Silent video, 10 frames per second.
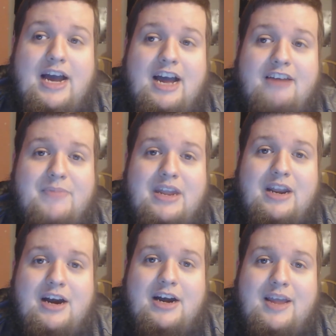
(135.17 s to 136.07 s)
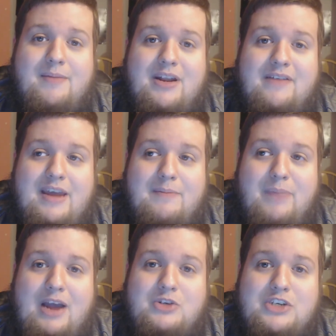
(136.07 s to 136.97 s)
I've been on a bit of a
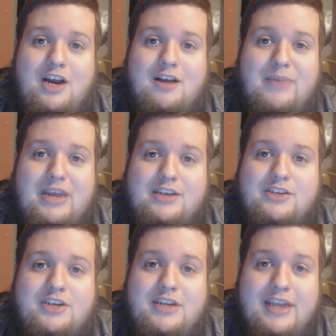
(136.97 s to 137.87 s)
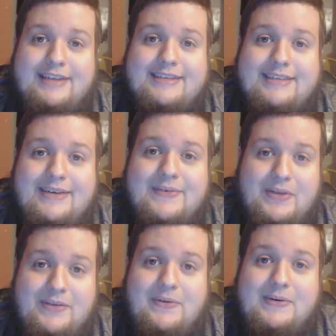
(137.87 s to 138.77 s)
Bioshock binge. Yes, for
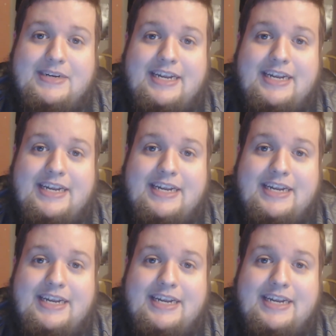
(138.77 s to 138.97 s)
the first